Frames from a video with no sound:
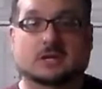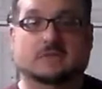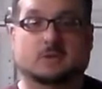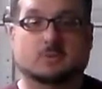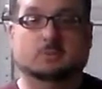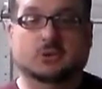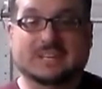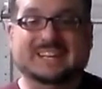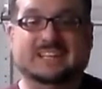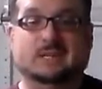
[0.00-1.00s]
If they're
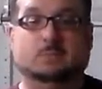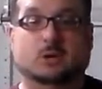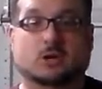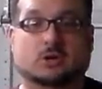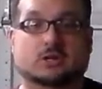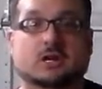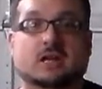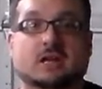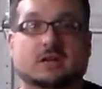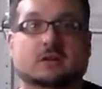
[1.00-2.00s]
completely apart,
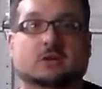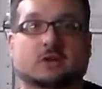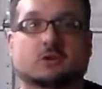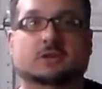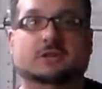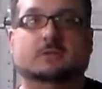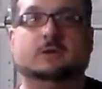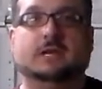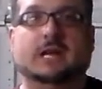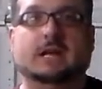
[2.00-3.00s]
you're in a
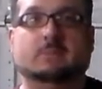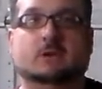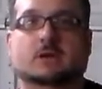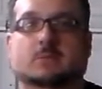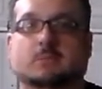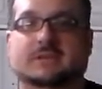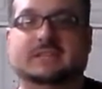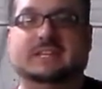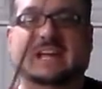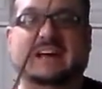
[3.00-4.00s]
different game. But
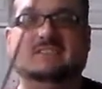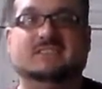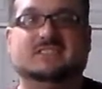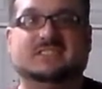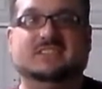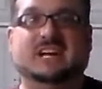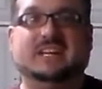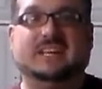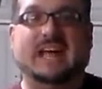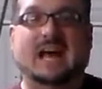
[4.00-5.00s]
having a
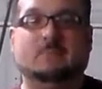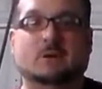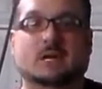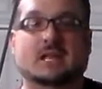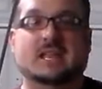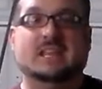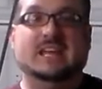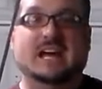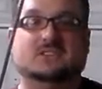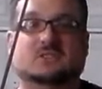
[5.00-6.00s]
slight gap,
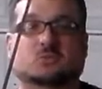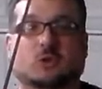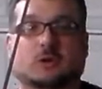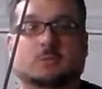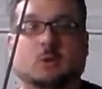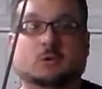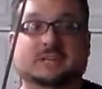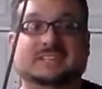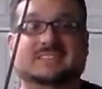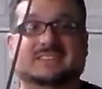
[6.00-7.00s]
that's where your
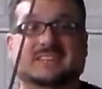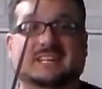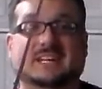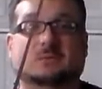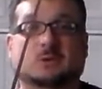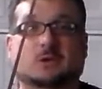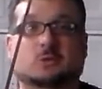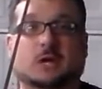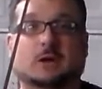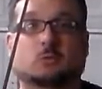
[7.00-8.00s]
opponent can sneak in where
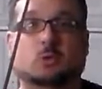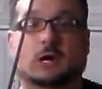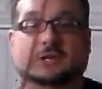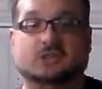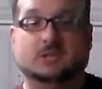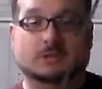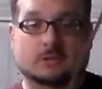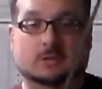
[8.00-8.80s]
you're not watching.